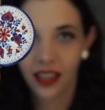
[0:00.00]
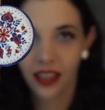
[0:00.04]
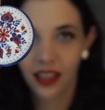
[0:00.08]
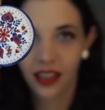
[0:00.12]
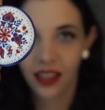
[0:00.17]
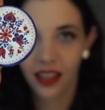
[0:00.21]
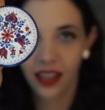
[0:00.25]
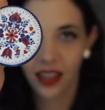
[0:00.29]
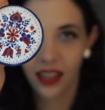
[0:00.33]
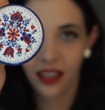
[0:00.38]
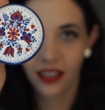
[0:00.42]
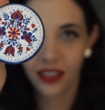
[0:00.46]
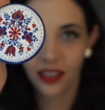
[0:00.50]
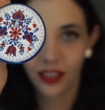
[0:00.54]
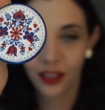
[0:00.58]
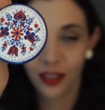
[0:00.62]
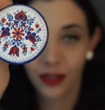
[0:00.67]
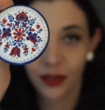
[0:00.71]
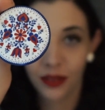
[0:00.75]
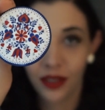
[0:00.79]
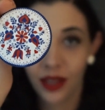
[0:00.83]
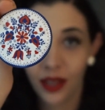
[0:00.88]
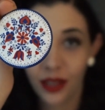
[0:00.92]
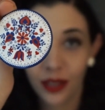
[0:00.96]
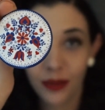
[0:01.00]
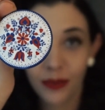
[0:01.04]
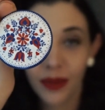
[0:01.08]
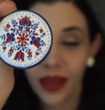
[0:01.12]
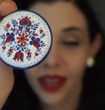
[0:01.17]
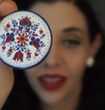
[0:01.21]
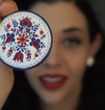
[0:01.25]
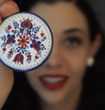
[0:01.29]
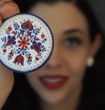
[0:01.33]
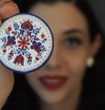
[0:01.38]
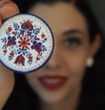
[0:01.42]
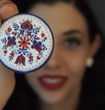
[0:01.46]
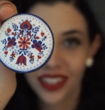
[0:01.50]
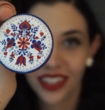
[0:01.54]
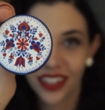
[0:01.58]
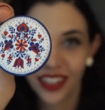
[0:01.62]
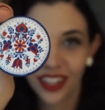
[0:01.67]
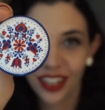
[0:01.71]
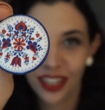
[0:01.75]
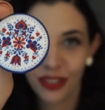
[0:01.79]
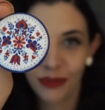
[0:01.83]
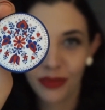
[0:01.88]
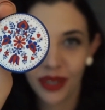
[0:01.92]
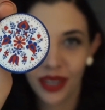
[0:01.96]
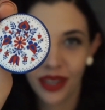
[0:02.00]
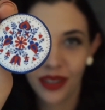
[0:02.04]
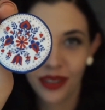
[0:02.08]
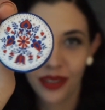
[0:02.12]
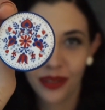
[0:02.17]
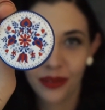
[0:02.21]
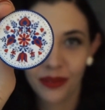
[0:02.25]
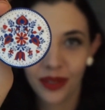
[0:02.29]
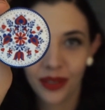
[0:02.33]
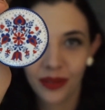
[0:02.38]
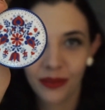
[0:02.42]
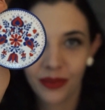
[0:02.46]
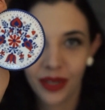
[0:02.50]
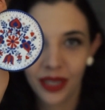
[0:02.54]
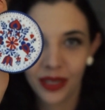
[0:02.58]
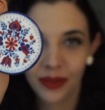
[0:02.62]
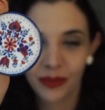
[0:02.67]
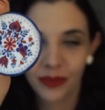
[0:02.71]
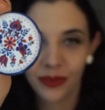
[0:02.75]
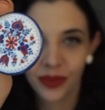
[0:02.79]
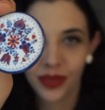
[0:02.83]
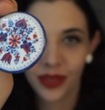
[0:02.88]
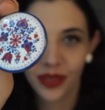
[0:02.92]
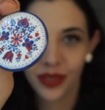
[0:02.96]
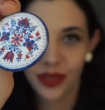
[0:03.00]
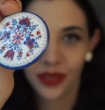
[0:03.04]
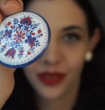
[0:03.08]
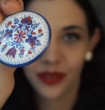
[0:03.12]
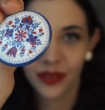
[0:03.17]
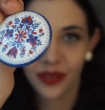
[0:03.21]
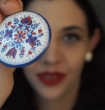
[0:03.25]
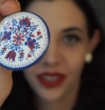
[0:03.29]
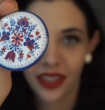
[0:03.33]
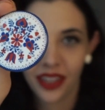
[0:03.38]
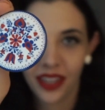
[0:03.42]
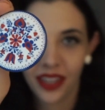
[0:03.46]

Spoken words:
that's in the color palette I was talking about, the red, white, and blue,